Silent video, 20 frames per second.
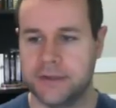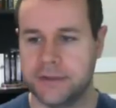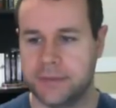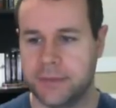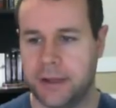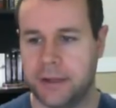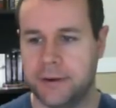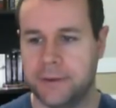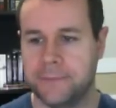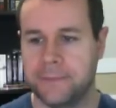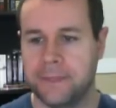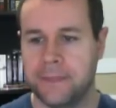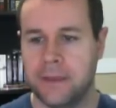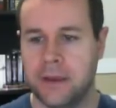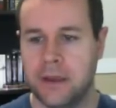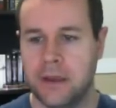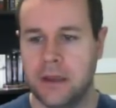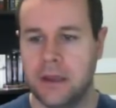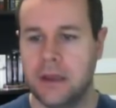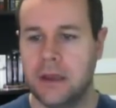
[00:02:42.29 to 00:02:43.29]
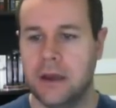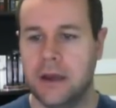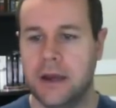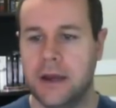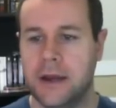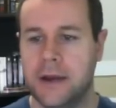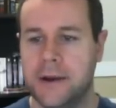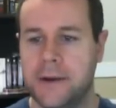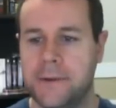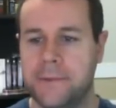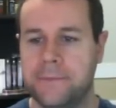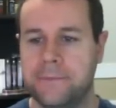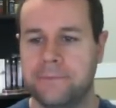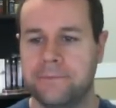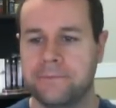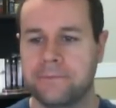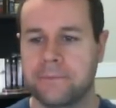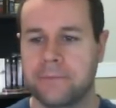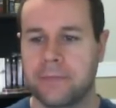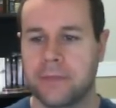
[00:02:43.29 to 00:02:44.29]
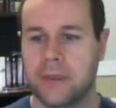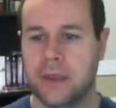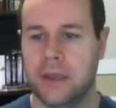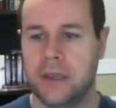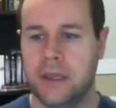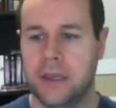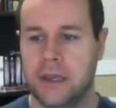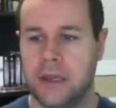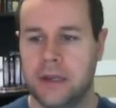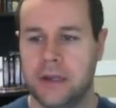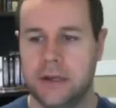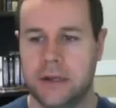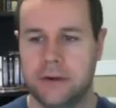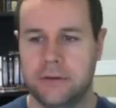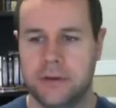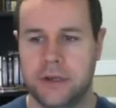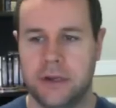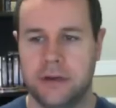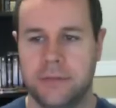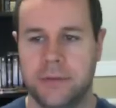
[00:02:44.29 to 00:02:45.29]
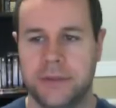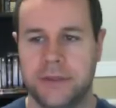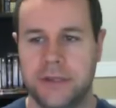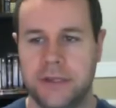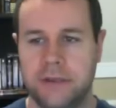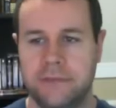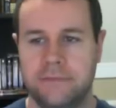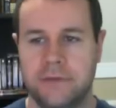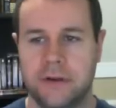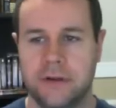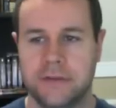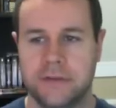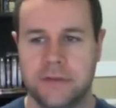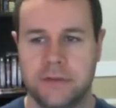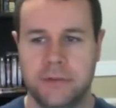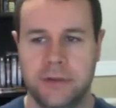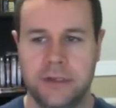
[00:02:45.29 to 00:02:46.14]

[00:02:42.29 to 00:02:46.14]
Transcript: Doesn't matter. Um, and I don't care about the defaults.